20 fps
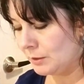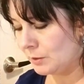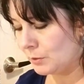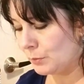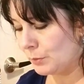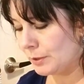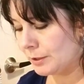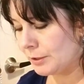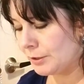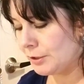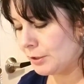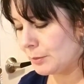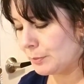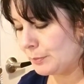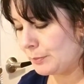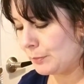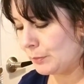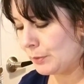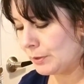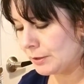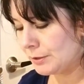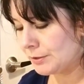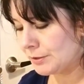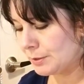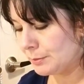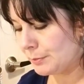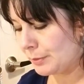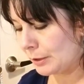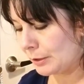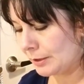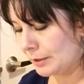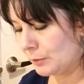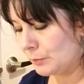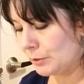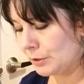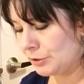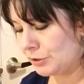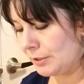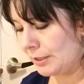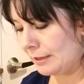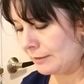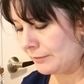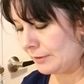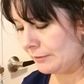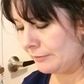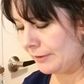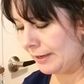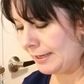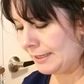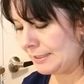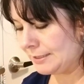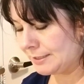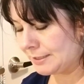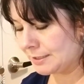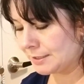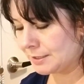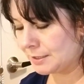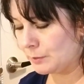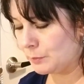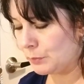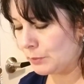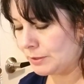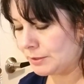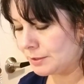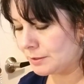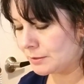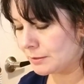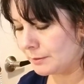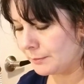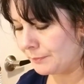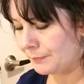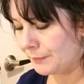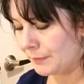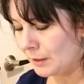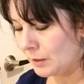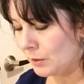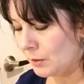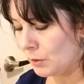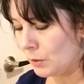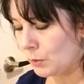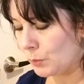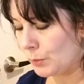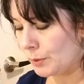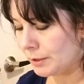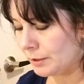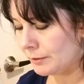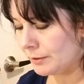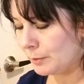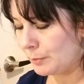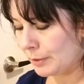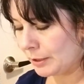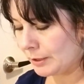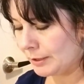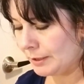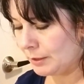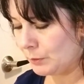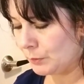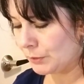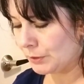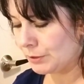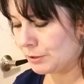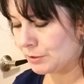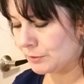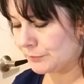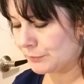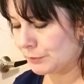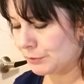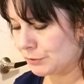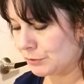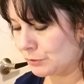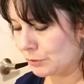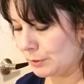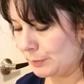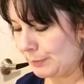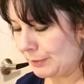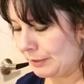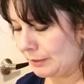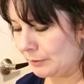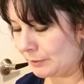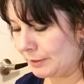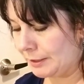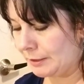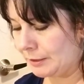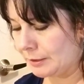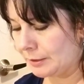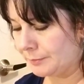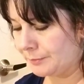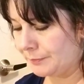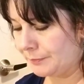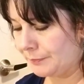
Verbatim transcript: What are your what are some parting words? You have advice, some wisdom. What are the parting words for Scorpio here?